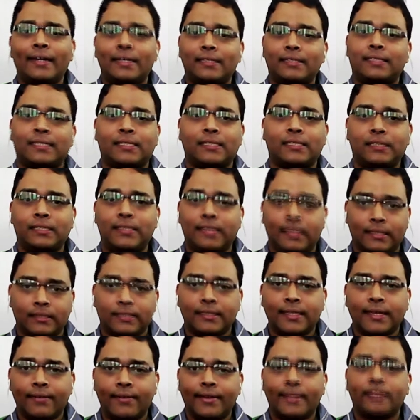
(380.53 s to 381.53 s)
days,
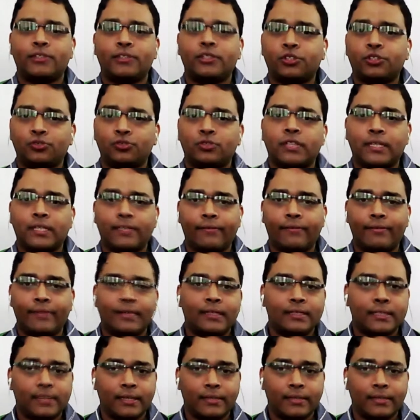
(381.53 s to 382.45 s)
76 to 77 days.